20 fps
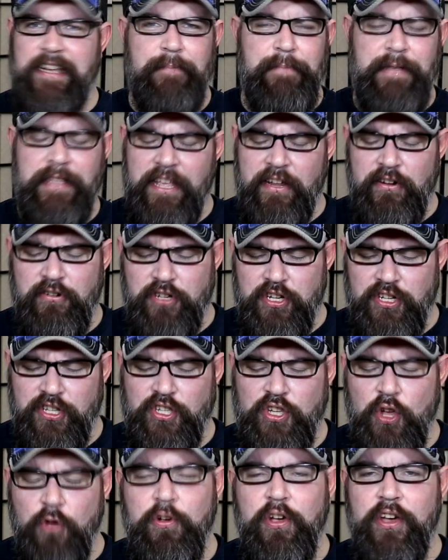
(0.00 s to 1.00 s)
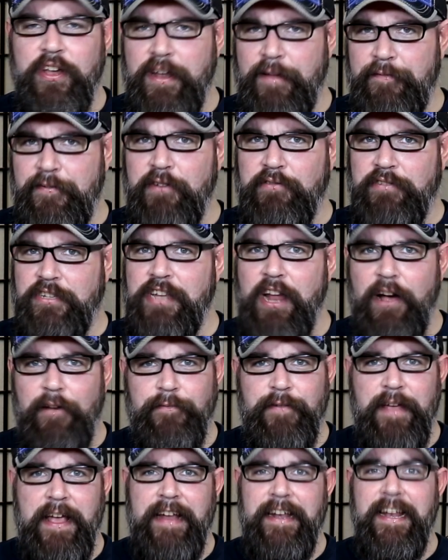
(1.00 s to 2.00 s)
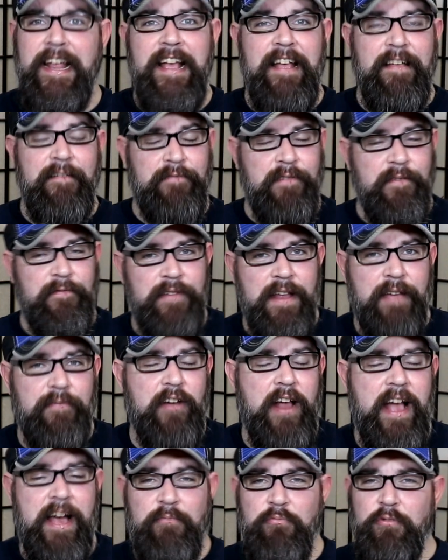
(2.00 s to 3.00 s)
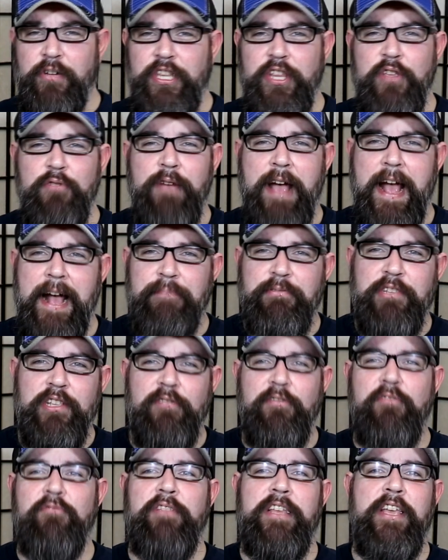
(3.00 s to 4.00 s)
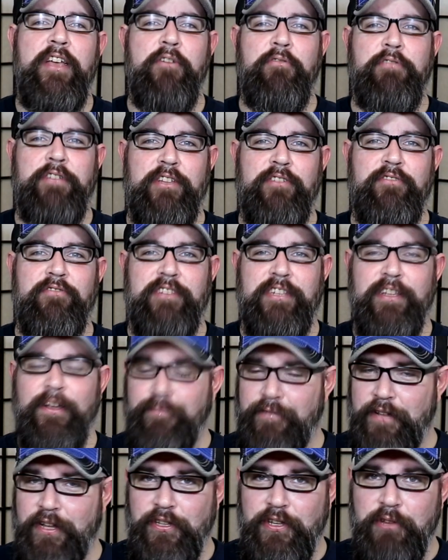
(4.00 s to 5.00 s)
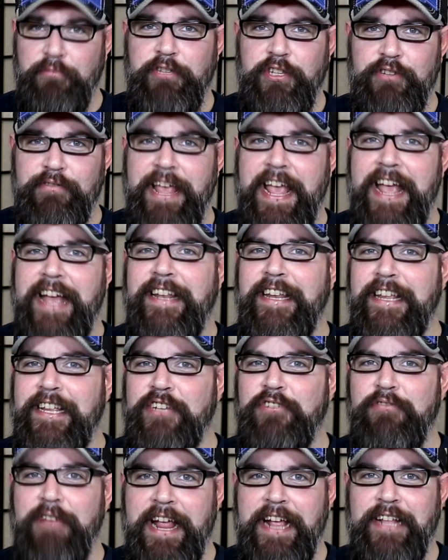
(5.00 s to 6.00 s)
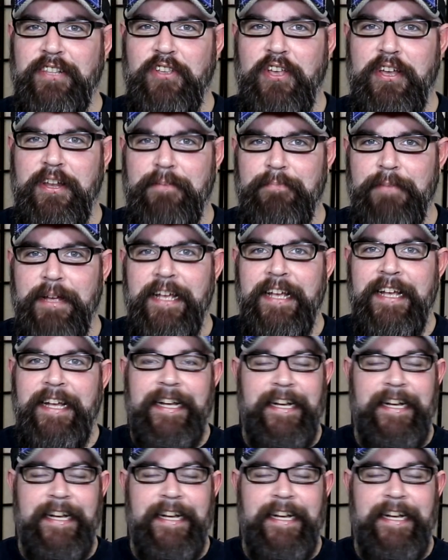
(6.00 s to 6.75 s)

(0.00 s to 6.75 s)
I mean, they are just so good. If you're a stout fan, if you've never had one, you absolutely owe it to yourself to do what you can to get your hands on them.